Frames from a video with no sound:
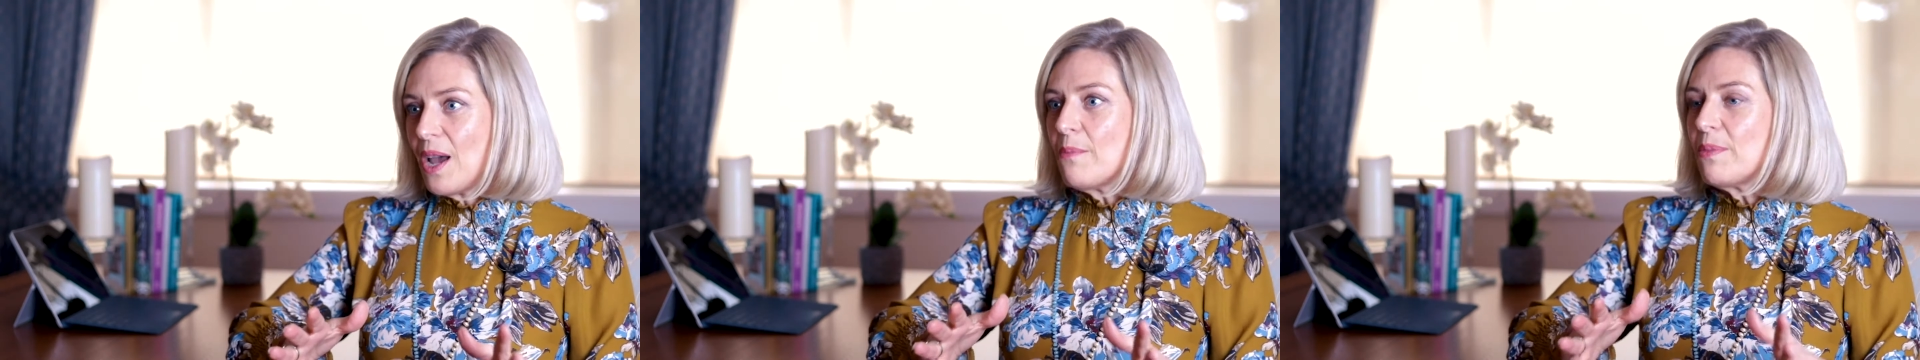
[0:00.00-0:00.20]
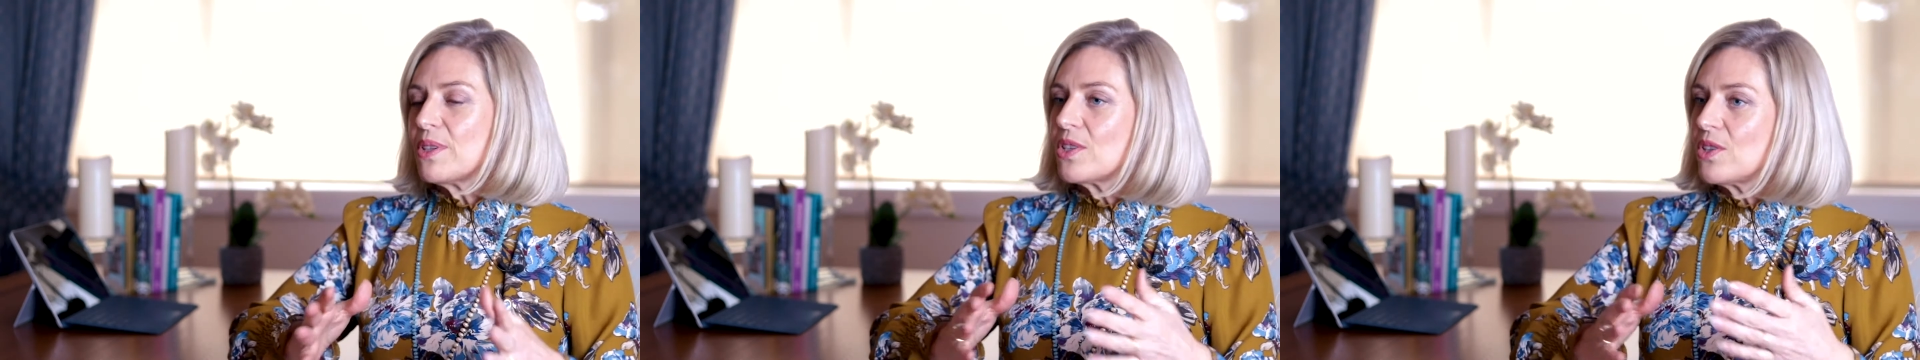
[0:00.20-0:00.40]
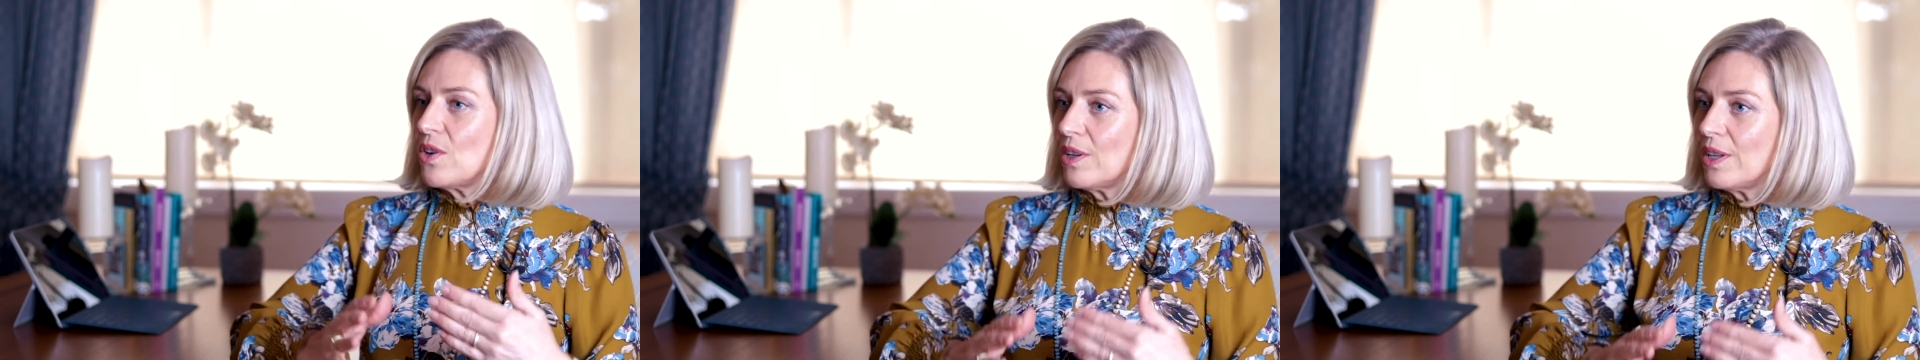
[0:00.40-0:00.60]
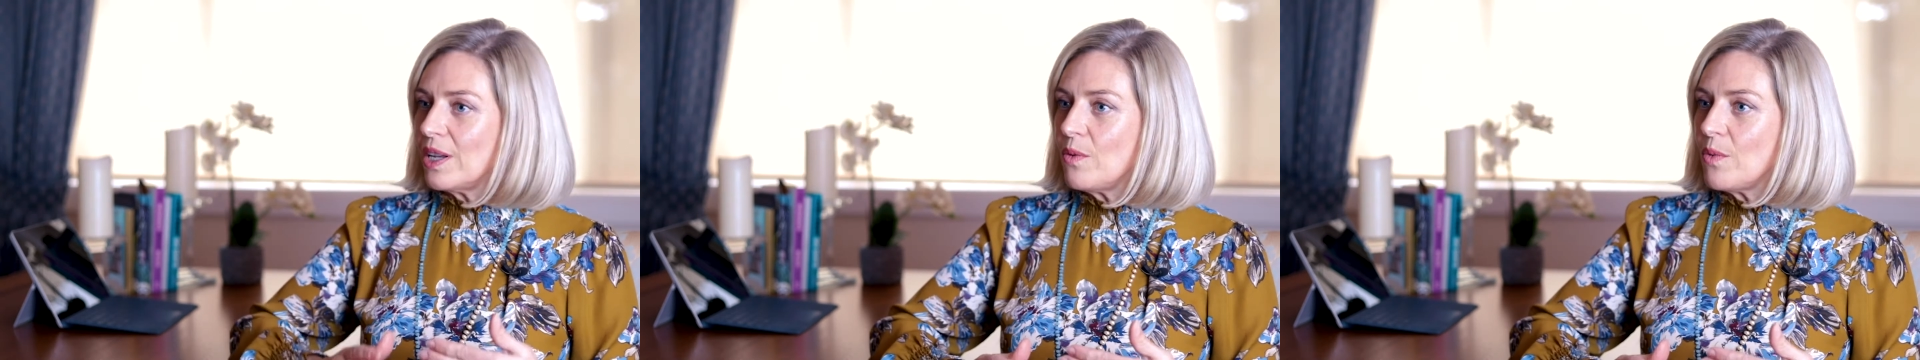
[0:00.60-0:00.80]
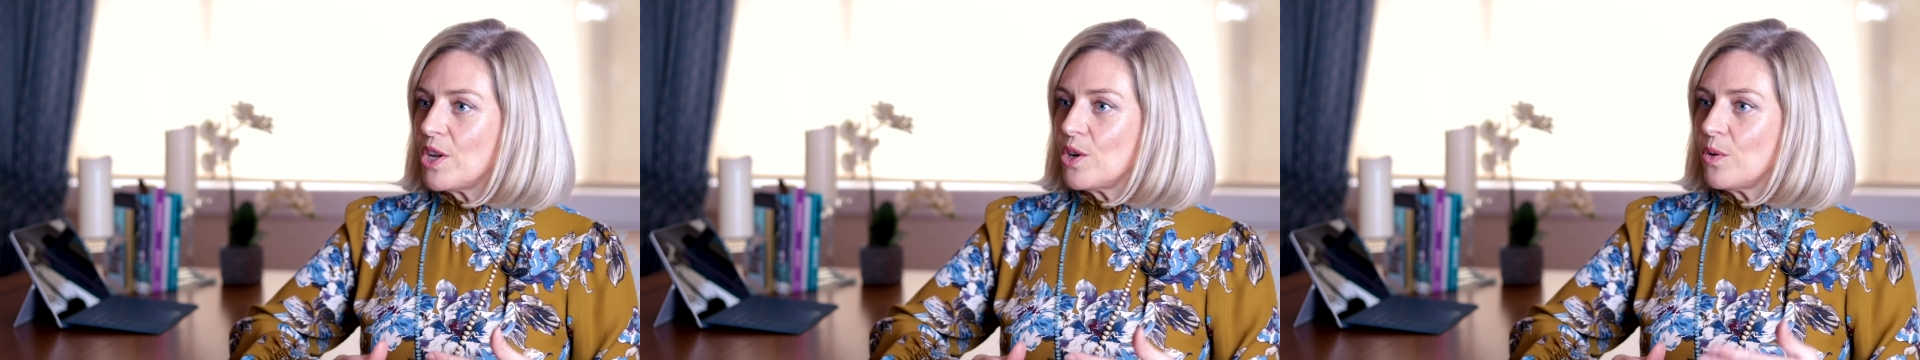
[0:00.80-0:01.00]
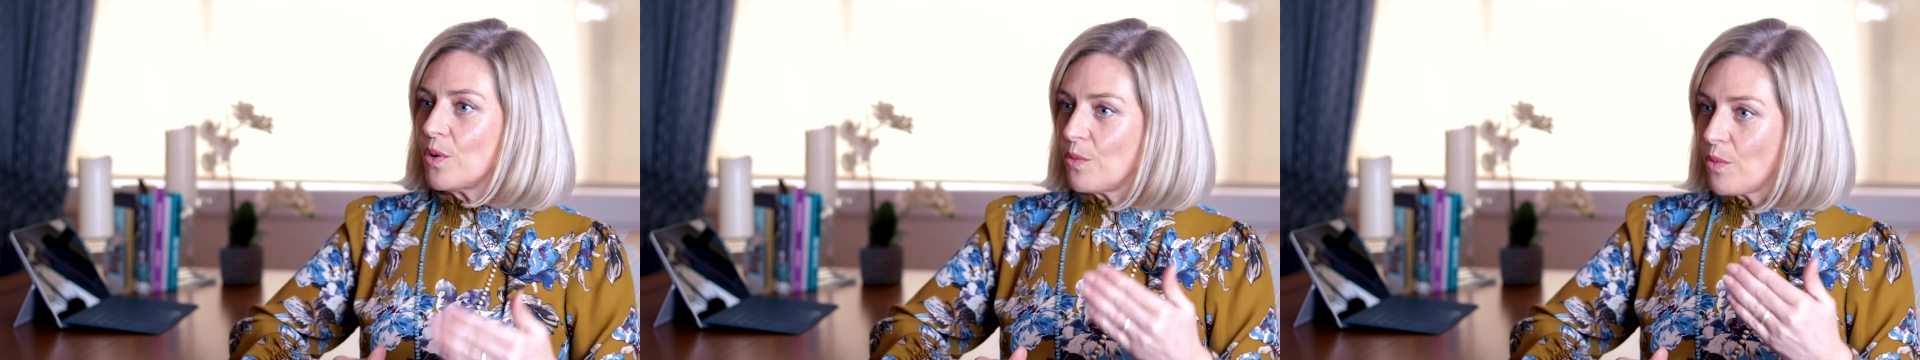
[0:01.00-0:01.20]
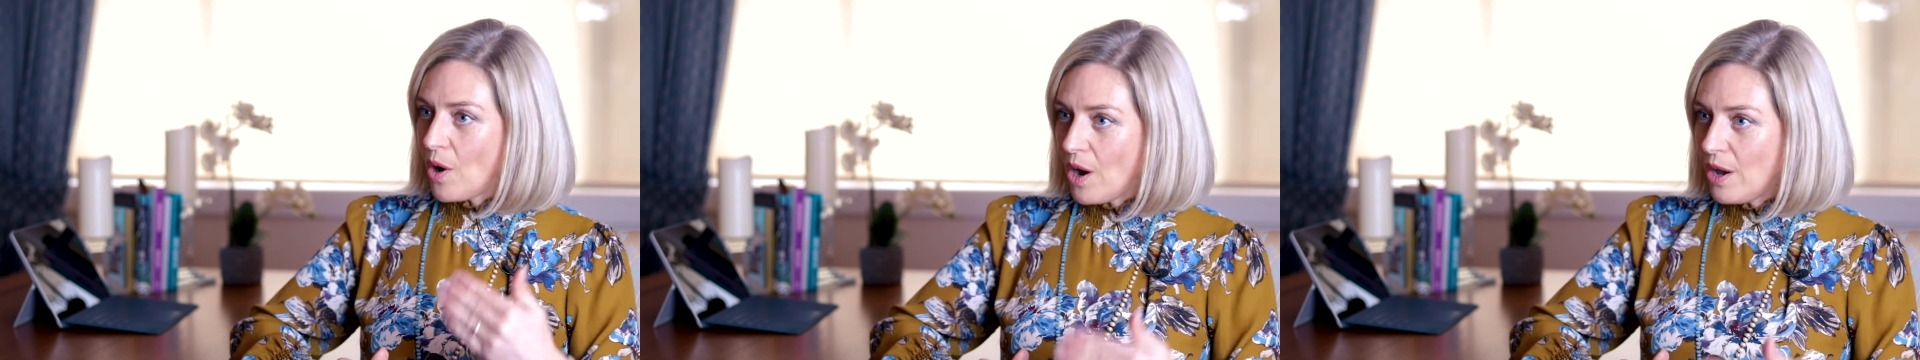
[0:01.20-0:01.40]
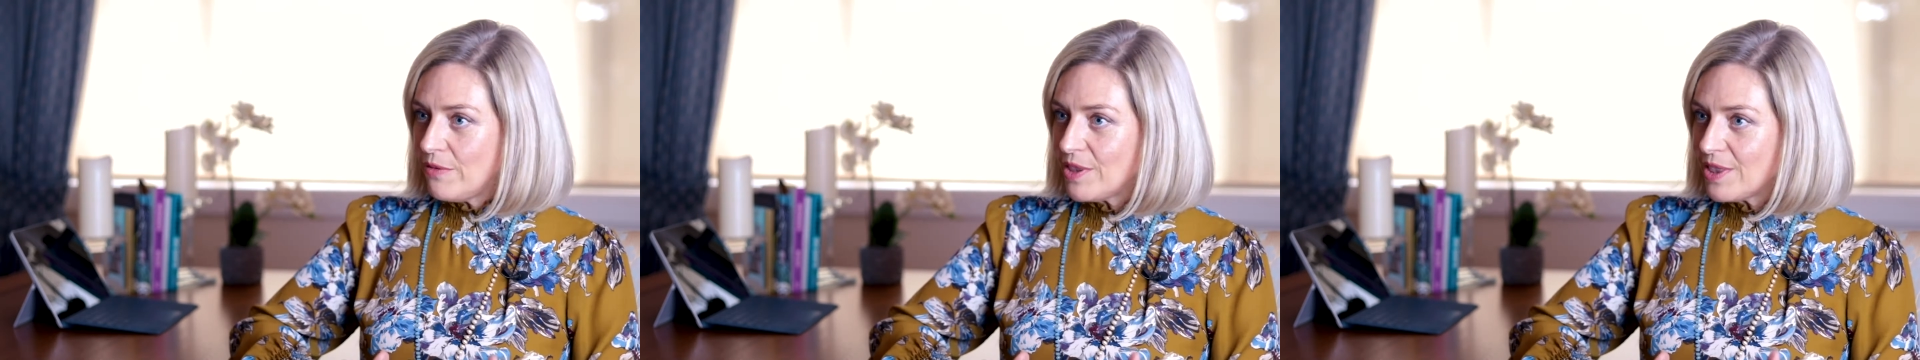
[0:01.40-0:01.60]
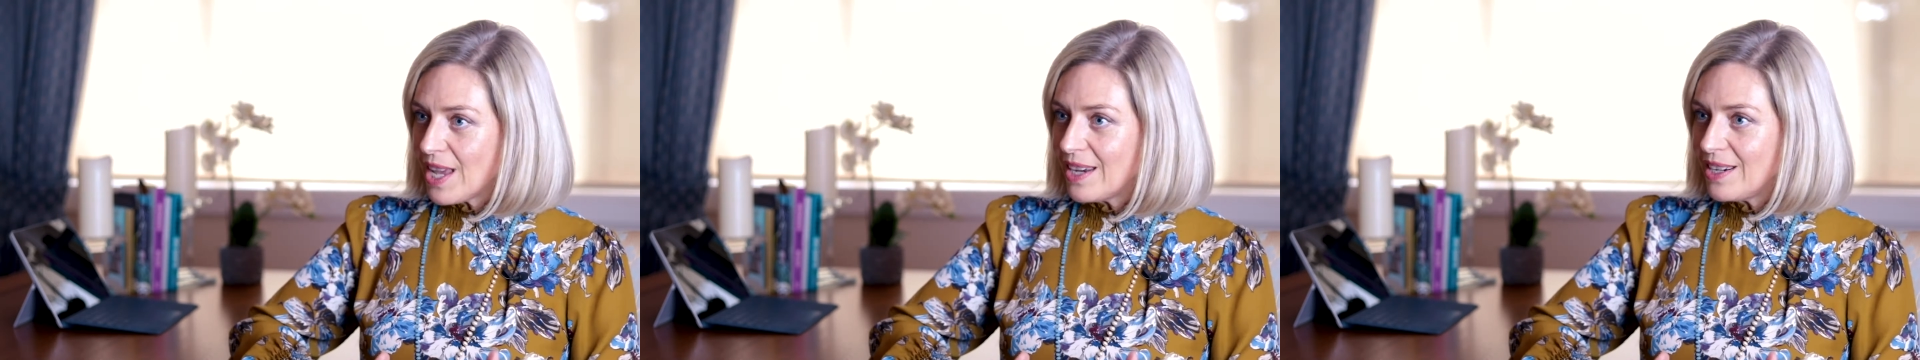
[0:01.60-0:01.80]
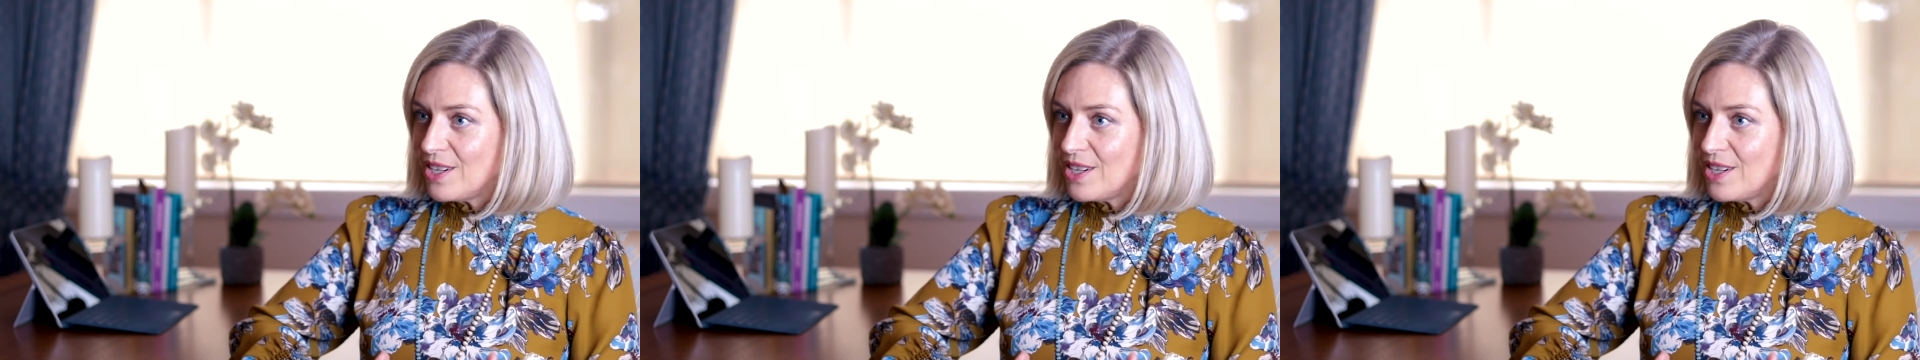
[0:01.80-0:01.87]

but certainly when you arrive at that